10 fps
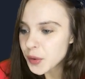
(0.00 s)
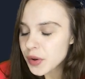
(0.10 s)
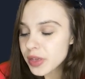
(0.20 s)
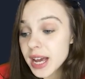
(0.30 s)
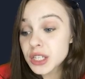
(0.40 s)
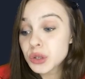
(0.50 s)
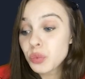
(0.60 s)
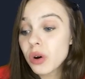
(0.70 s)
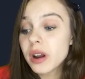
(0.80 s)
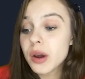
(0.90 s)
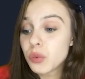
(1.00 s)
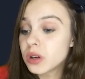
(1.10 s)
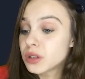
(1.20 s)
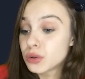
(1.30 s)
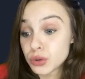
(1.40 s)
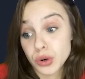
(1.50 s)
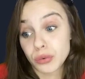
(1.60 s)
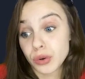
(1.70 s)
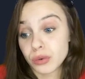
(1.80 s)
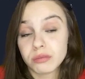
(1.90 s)
That's what I wanted to show
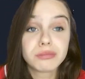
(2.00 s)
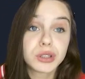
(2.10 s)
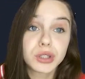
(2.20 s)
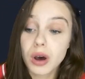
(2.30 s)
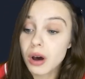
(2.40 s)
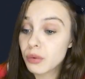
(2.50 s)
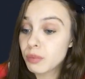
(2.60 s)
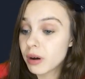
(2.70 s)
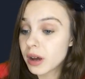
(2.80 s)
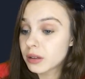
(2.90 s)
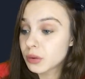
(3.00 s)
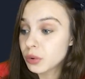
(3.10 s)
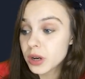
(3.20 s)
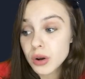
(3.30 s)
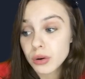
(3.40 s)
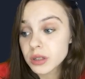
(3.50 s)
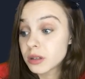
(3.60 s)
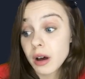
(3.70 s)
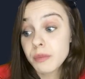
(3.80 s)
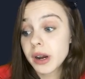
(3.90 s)
you. So, but we don't
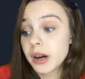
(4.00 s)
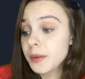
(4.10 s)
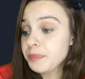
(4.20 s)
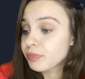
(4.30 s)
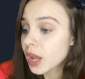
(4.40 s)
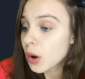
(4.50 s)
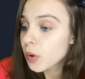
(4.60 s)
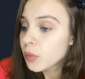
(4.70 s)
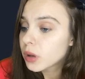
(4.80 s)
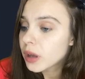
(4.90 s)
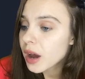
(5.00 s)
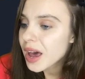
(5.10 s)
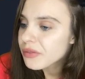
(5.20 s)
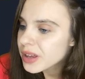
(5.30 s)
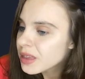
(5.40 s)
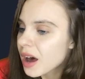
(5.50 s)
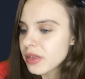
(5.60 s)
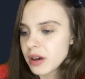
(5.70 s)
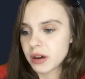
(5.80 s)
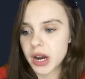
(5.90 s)
stop there. Now we will have
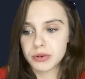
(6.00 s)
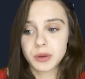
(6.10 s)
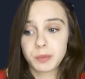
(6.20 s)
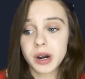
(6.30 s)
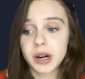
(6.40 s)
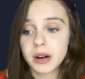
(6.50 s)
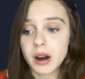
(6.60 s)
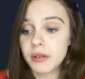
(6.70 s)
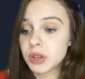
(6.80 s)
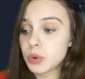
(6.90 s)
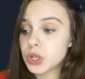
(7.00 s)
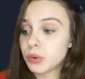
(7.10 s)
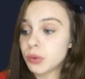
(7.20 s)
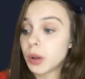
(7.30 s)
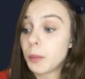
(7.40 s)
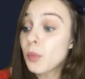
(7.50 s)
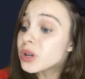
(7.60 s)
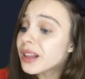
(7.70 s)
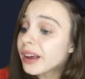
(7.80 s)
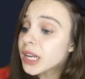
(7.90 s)
another currency pair, after which we will
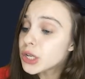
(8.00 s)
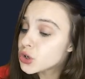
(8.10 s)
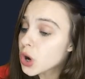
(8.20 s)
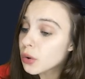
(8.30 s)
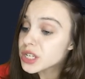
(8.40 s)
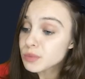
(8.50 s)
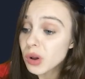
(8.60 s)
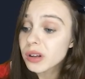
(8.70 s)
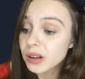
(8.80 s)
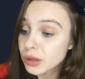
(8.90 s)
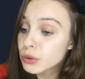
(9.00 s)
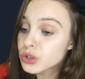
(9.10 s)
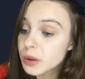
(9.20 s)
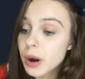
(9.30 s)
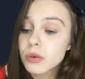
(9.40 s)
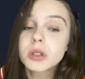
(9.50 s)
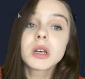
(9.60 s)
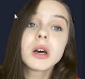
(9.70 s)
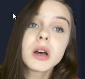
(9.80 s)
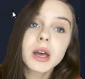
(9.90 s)
most likely draw a small conclusion about
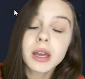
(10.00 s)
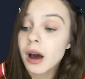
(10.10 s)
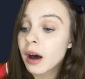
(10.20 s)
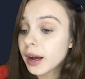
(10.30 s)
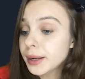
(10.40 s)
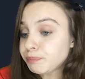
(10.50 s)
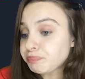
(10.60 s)
AI.